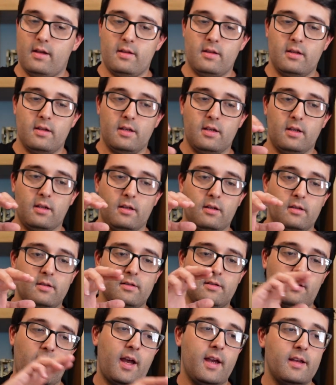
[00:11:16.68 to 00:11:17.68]
The
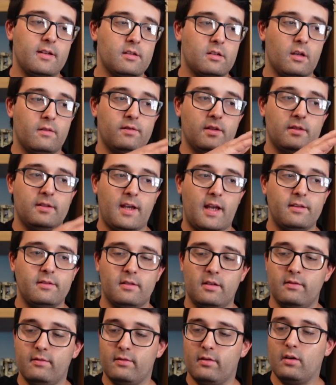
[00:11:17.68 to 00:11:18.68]
size of the
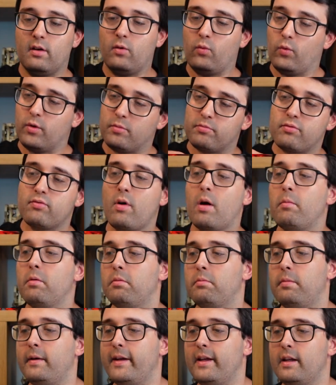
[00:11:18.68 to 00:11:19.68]
Tantive would
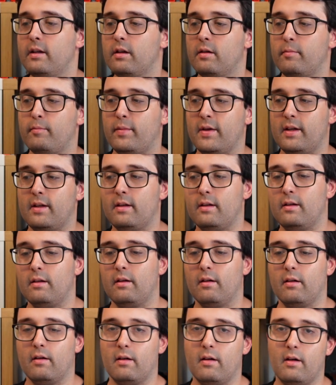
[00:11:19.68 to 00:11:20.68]
probably be,
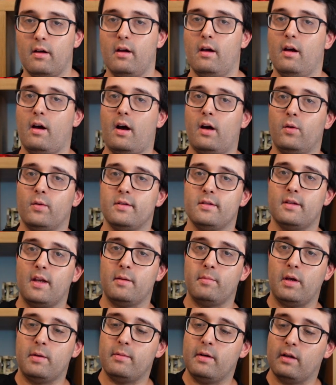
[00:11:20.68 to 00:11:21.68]
I would
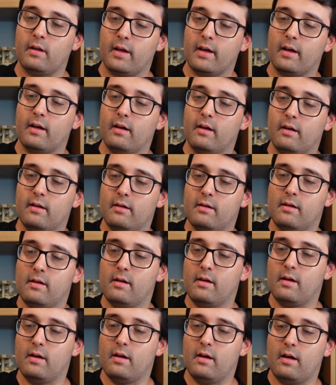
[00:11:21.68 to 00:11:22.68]
say, maybe like
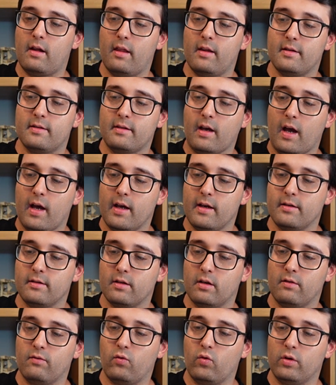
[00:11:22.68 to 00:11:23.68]
the size
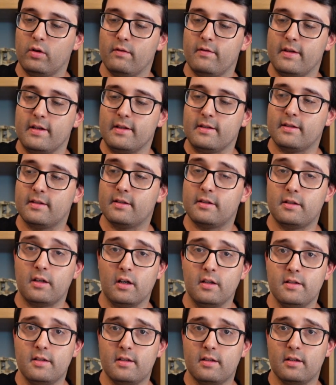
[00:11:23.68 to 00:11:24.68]
of one of these
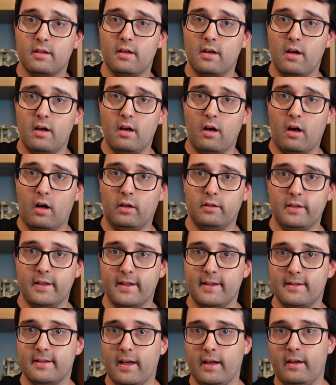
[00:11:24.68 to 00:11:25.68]
studs on the
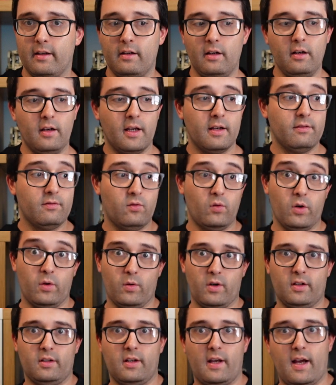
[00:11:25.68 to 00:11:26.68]
Executor if we
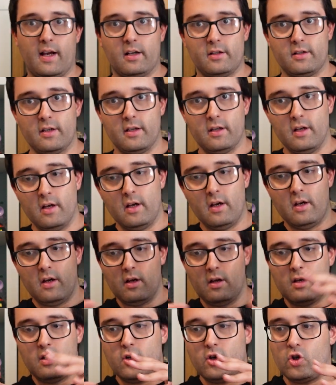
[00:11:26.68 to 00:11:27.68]
were to actually
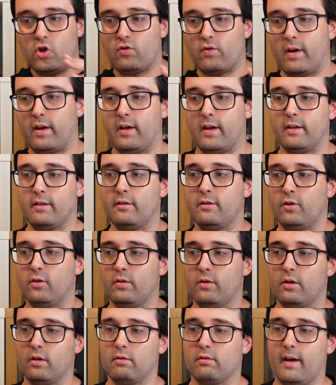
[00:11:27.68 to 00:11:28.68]
shrink it to
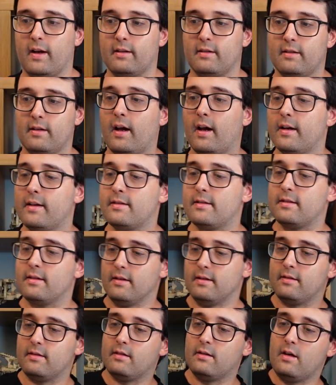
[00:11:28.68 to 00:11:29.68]
the correct size,
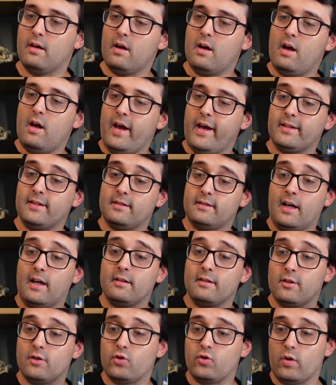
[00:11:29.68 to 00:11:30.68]
since a
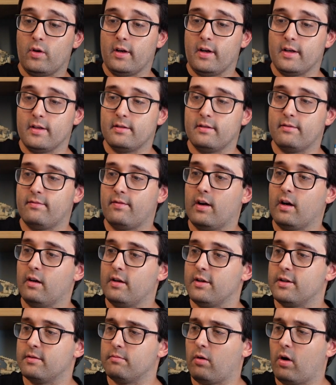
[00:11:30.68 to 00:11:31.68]
Star Destroyer is
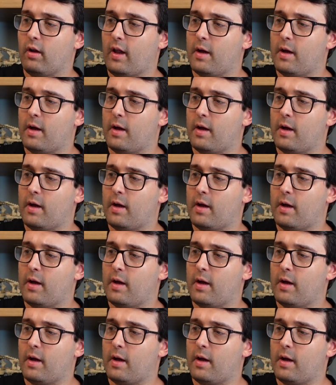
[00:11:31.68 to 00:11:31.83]
fairly small.